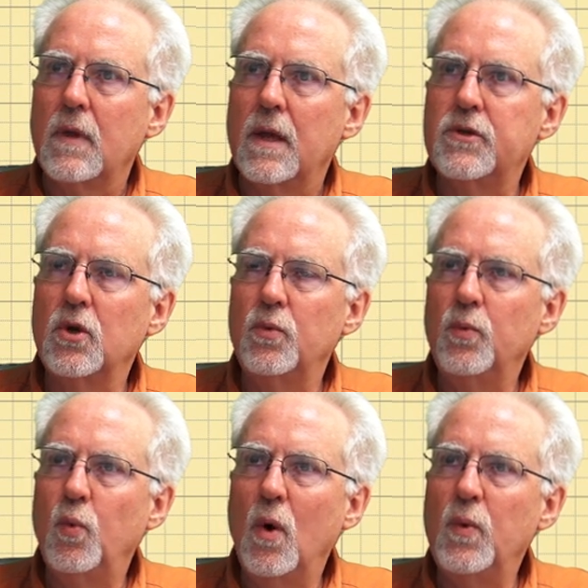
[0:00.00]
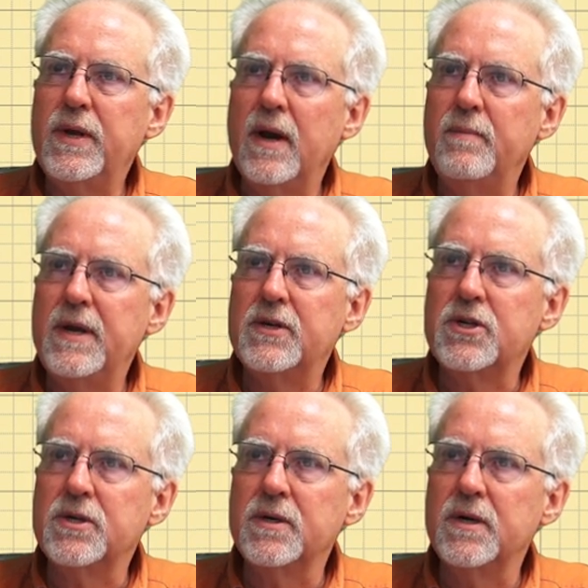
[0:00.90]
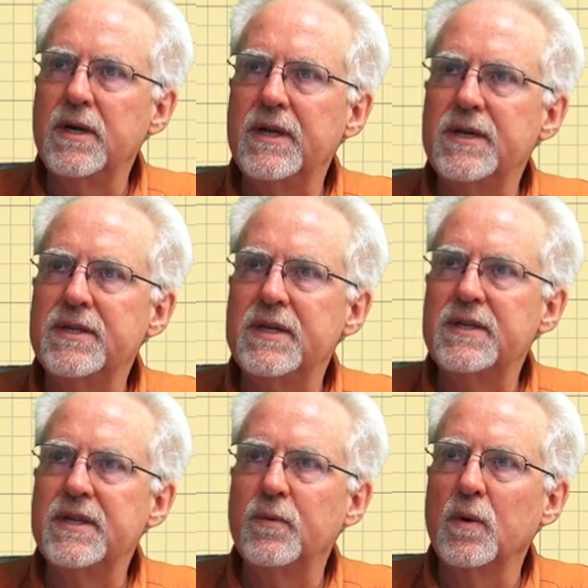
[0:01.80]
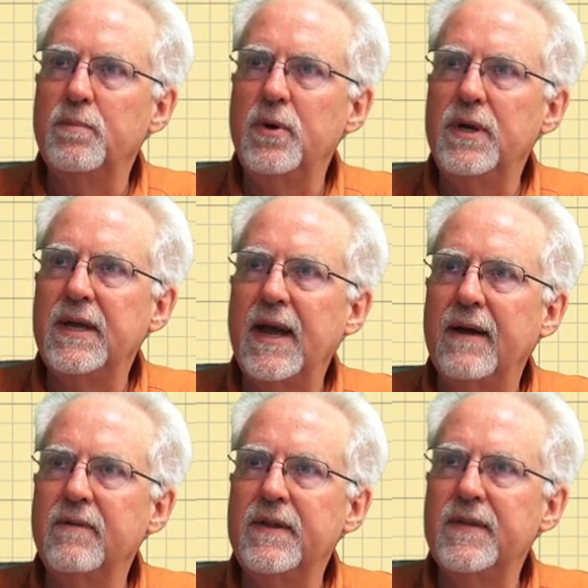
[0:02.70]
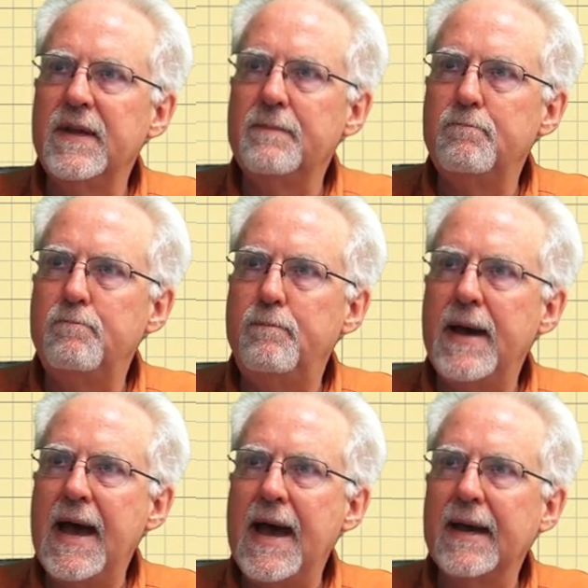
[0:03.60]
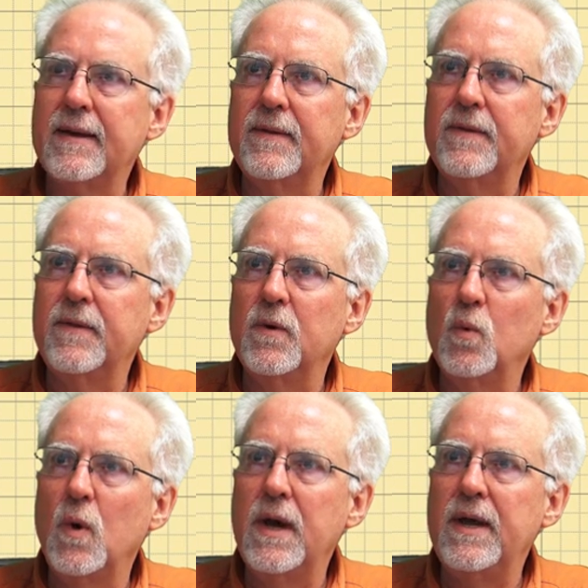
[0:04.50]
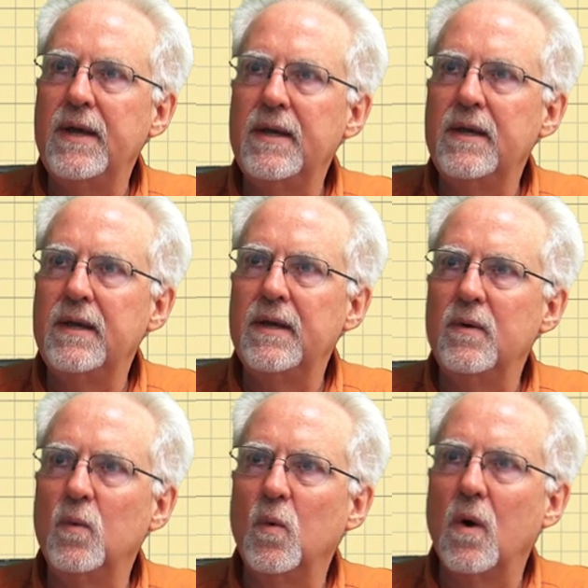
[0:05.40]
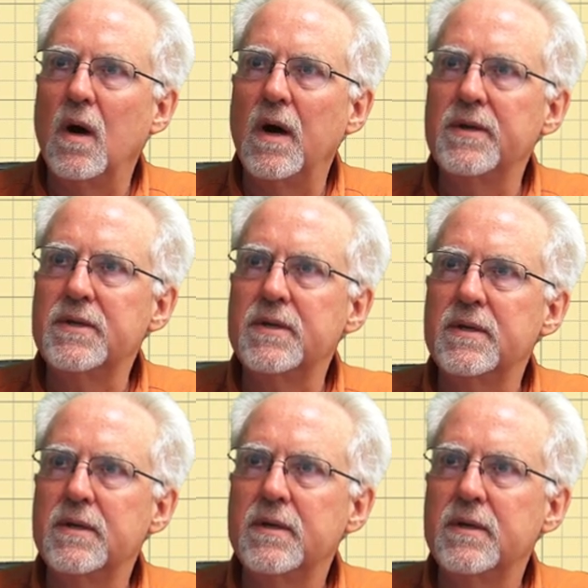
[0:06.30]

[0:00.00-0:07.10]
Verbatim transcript: So what we got to make sure is is that we're putting everything back the way it was.